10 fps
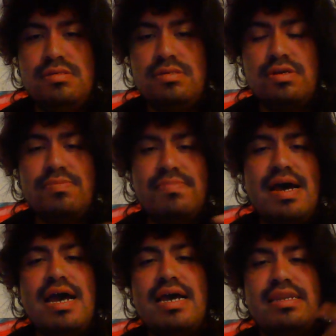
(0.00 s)
Your
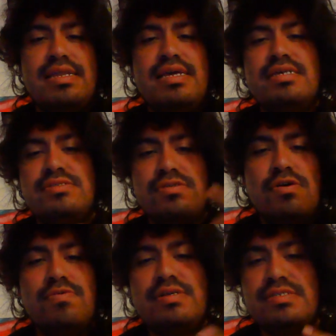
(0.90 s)
mind is
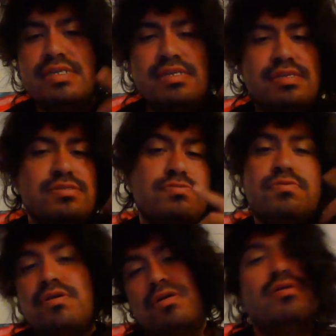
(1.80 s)
always in a
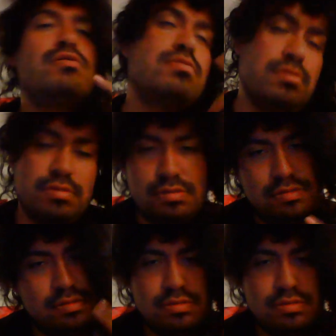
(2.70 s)
swirl.